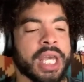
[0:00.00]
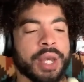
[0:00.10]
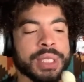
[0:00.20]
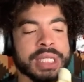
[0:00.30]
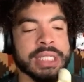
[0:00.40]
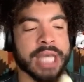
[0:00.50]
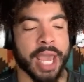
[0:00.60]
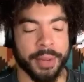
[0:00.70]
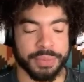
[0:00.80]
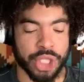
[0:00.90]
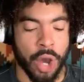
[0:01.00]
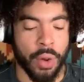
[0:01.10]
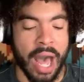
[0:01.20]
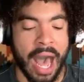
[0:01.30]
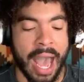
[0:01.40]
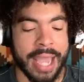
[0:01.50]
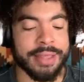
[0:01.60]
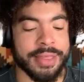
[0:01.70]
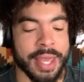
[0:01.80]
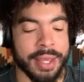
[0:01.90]
It was insane. So I
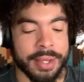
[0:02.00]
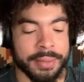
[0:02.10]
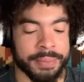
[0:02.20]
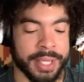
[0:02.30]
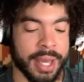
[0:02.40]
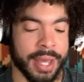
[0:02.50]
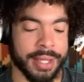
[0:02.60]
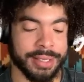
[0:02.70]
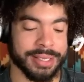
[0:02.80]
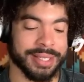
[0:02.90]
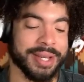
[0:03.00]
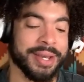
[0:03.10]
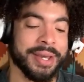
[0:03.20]
think because